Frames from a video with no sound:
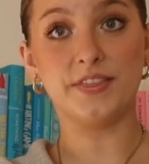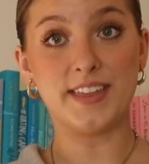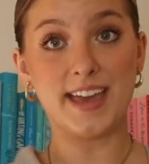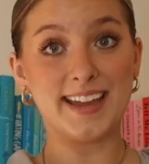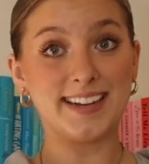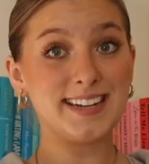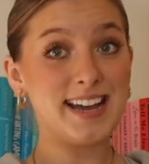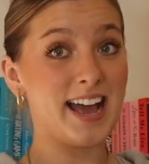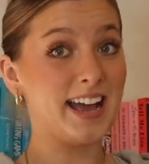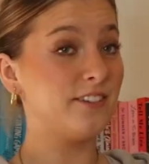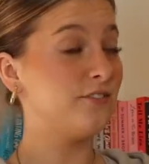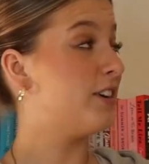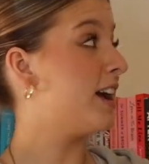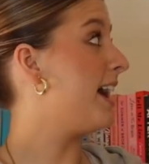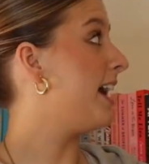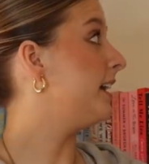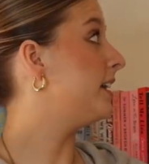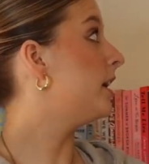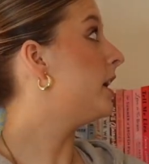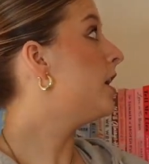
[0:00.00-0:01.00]
Then I
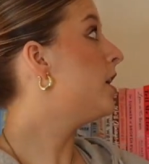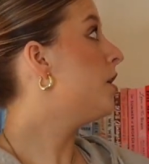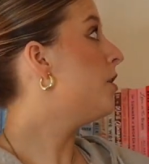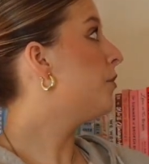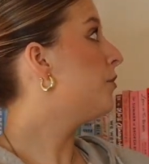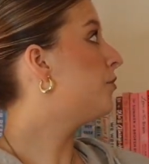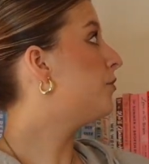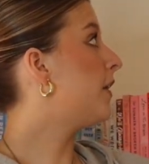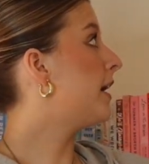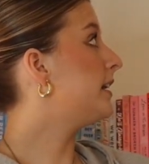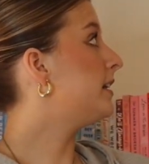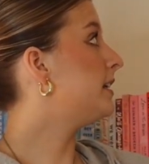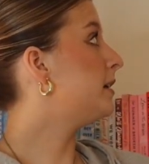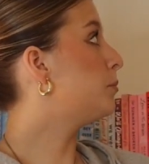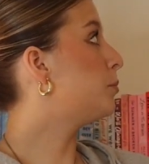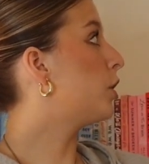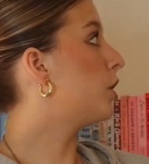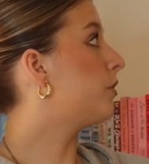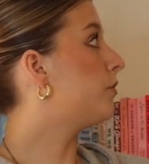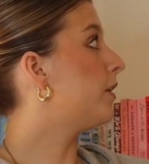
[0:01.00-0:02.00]
read Finding
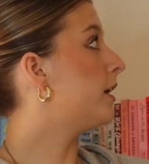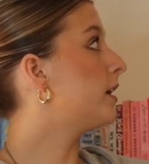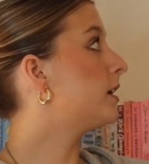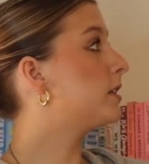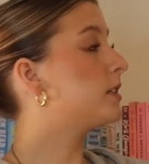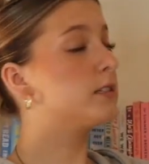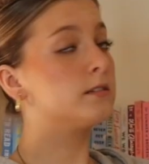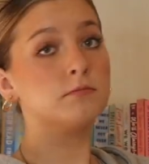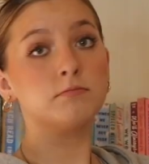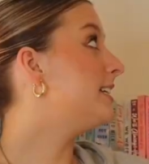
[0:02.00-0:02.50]
Perfect.